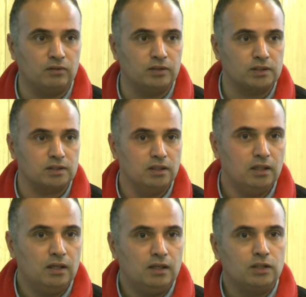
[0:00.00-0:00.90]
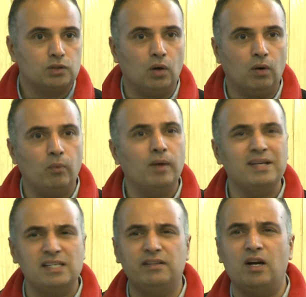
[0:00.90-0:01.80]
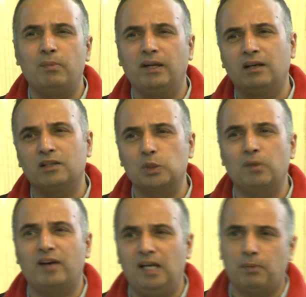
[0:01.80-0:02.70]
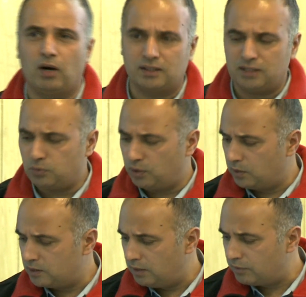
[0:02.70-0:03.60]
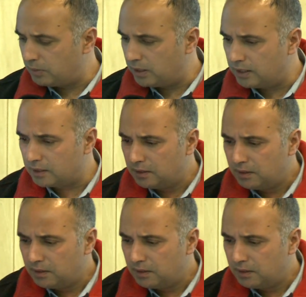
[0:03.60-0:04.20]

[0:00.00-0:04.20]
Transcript: of this. So we're basically trying to bring in consumer friendly products. That's what you can see from here.